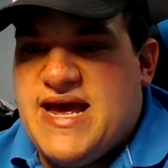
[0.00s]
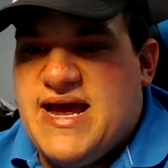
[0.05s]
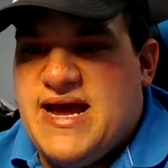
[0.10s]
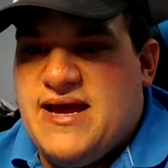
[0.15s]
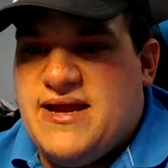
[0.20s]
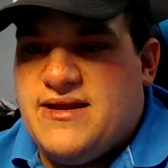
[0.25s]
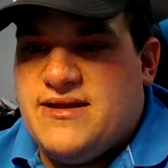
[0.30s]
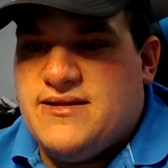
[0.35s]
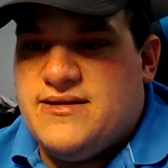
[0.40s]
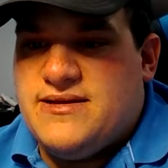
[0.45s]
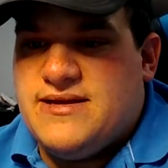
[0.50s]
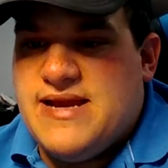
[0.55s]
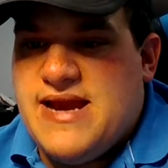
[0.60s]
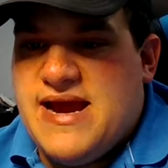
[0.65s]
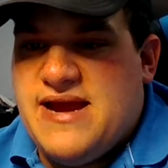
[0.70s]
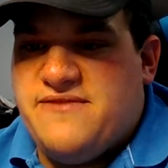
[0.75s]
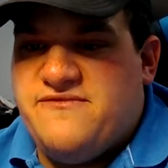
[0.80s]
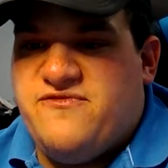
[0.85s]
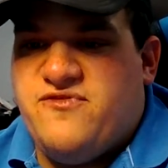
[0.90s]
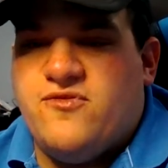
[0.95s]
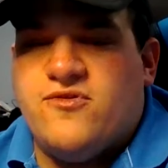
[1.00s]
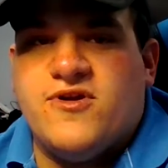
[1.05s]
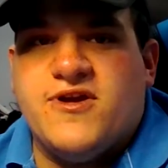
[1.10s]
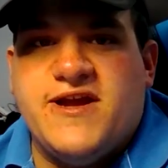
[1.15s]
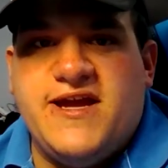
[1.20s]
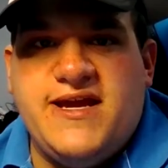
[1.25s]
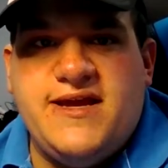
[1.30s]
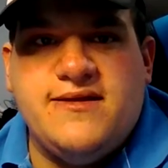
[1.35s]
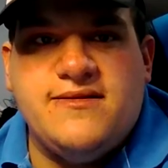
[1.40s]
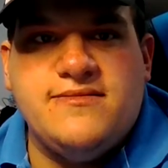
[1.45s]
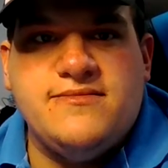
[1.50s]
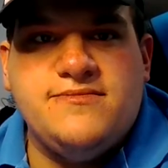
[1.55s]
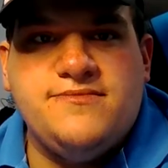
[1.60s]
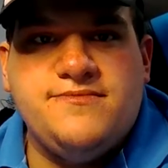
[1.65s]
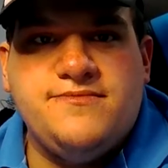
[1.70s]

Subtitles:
at 9:40,